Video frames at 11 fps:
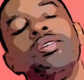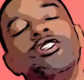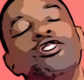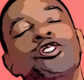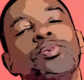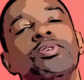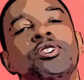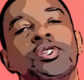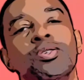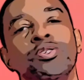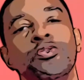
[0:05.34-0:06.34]
This is Yonv
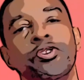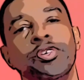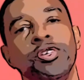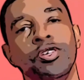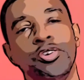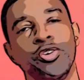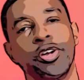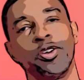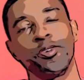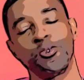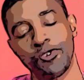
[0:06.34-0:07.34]
Joseph, the
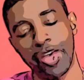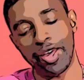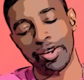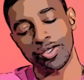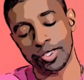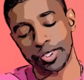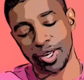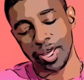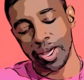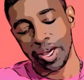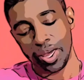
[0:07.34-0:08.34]
creator of Fangs,
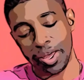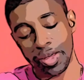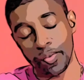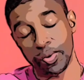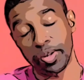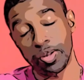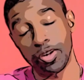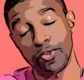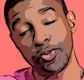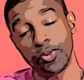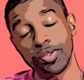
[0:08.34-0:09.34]
and we're here
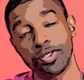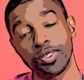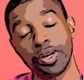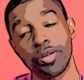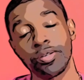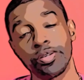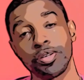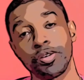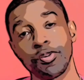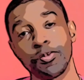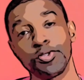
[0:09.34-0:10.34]
for an inside look
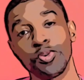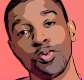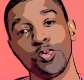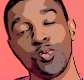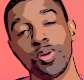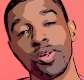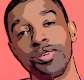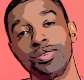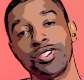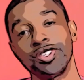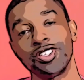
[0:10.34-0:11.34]
of episode 1,
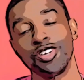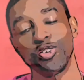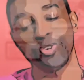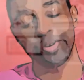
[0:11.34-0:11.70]
600.